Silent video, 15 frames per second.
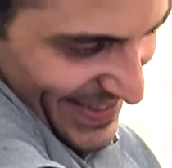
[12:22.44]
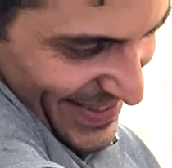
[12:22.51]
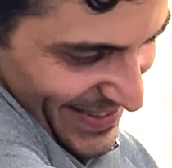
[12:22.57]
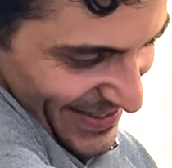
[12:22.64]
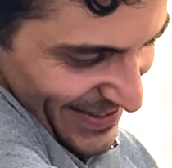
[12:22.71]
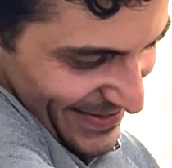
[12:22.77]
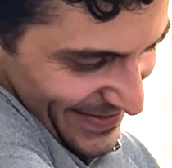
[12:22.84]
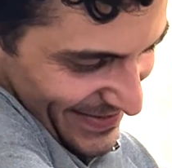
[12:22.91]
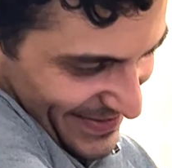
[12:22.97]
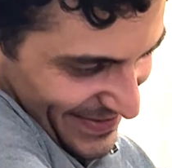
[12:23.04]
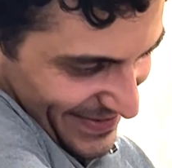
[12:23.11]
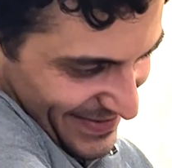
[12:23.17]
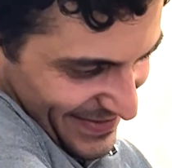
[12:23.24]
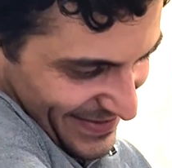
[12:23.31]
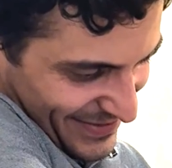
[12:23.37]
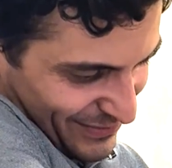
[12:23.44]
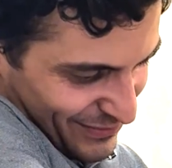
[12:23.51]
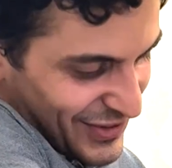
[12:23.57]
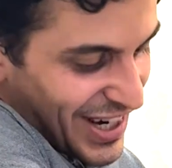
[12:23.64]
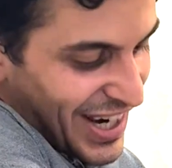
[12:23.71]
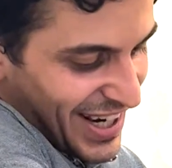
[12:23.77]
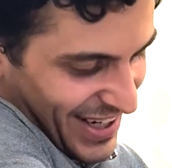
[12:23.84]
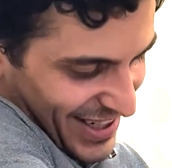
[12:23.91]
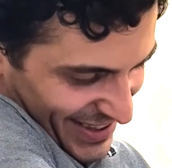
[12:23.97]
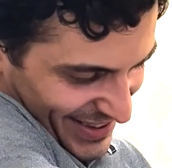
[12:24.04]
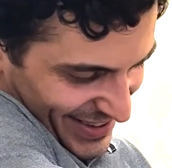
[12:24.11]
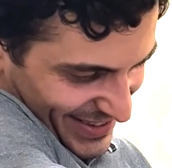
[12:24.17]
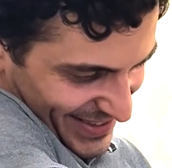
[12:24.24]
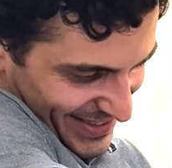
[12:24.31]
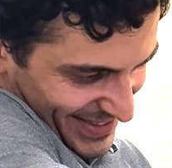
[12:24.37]
You see how calm the baby
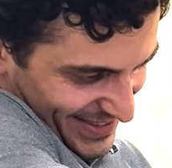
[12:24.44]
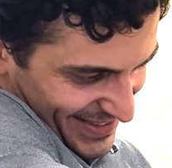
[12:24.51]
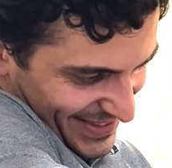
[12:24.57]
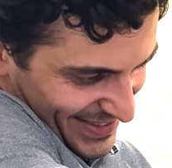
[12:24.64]
gets,